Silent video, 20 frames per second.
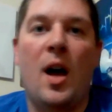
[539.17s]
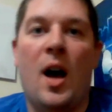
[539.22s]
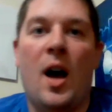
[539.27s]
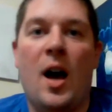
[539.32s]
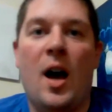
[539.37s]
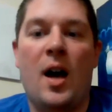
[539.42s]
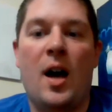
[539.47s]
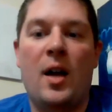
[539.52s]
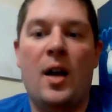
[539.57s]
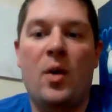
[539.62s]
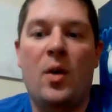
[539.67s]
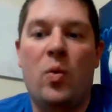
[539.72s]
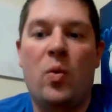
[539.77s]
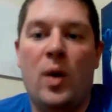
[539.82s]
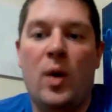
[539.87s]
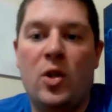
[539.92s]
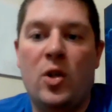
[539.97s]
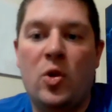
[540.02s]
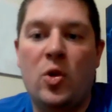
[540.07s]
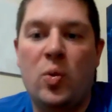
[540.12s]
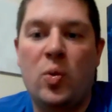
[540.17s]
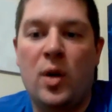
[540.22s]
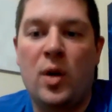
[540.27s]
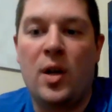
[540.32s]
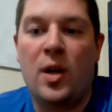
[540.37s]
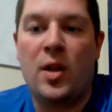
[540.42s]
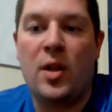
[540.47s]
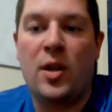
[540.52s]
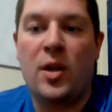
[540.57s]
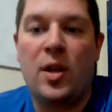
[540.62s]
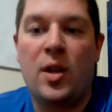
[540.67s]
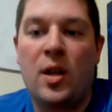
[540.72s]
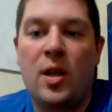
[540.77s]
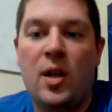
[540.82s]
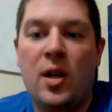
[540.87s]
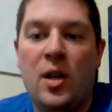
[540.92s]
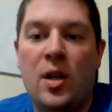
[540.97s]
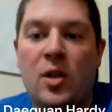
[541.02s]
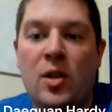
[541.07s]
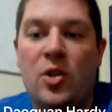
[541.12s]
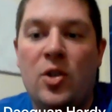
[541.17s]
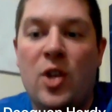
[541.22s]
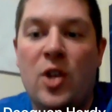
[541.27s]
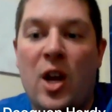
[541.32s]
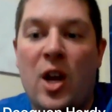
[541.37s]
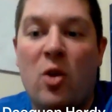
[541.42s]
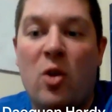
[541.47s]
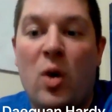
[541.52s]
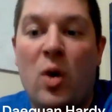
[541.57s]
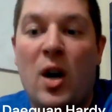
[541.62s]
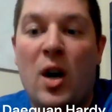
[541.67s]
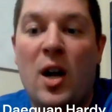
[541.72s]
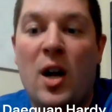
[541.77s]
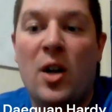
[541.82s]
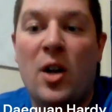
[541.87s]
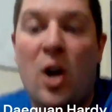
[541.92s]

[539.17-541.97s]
I went with Daquan